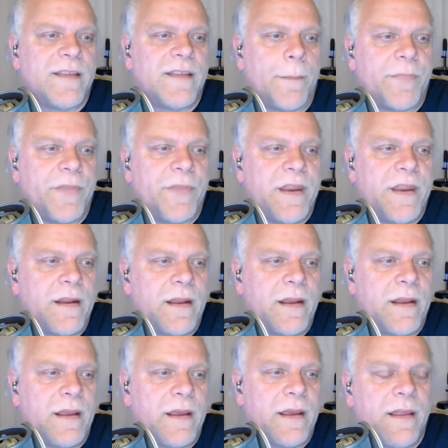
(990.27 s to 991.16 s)

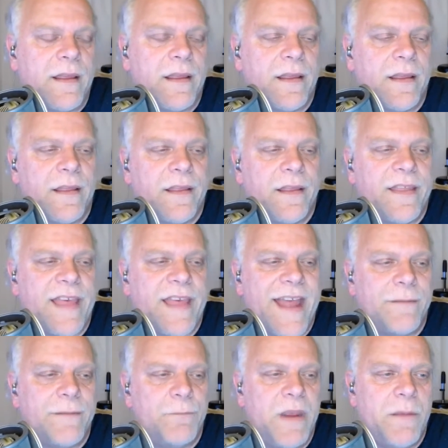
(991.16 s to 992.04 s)
something
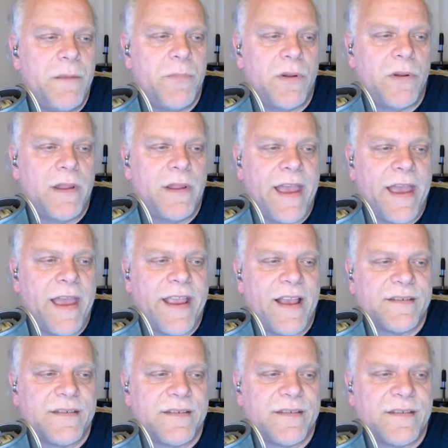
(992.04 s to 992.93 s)
that people,
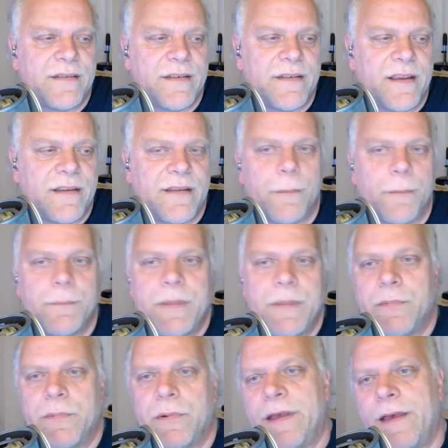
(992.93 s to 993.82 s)
I guess
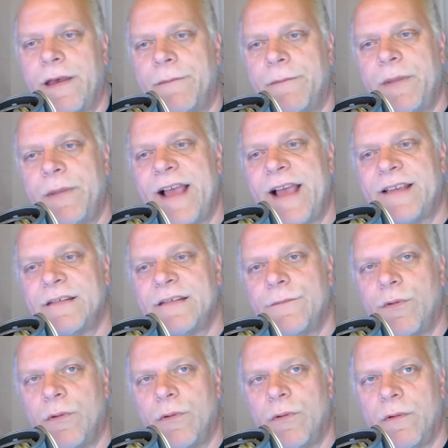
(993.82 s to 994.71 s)
some people, have been
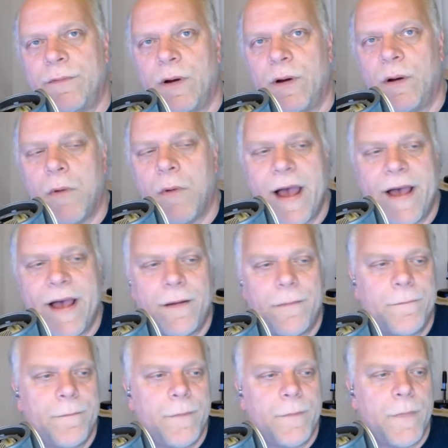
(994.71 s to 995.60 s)
asking for for a
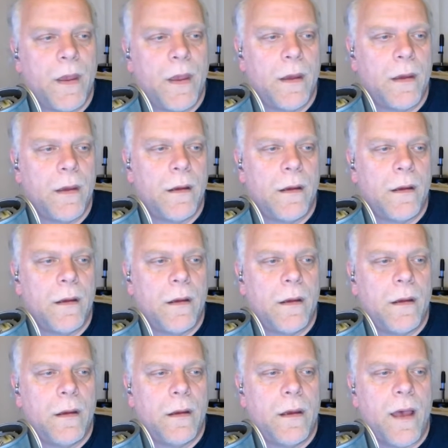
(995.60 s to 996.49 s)
while
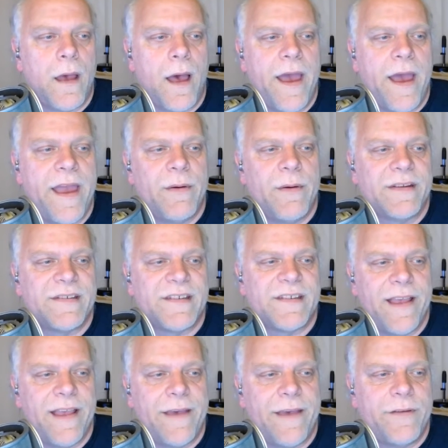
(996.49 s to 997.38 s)
iOS
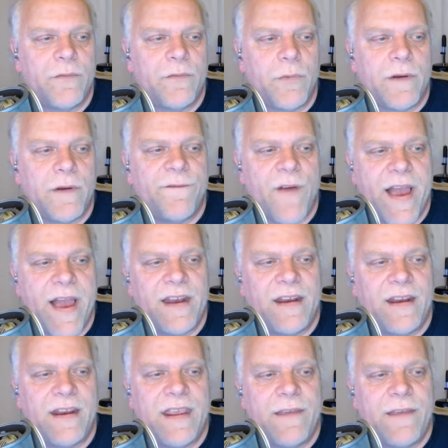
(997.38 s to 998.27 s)
11 will
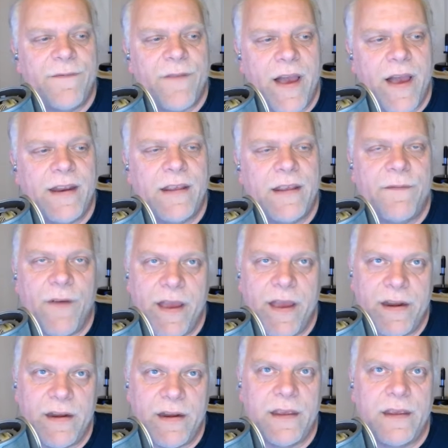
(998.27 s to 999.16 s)
finally, finally,
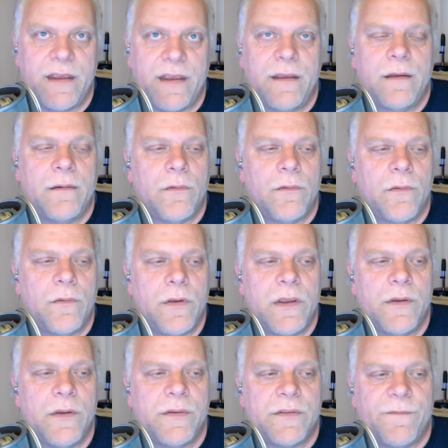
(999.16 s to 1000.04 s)
finally,
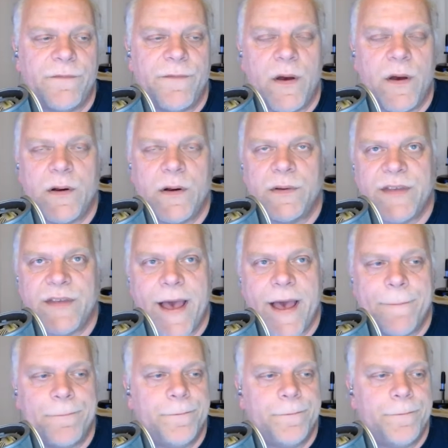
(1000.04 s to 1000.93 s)
using the
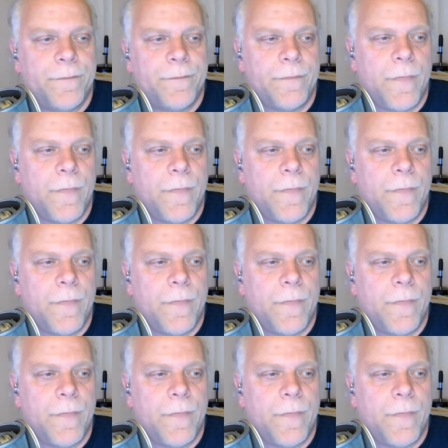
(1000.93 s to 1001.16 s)
Photos app,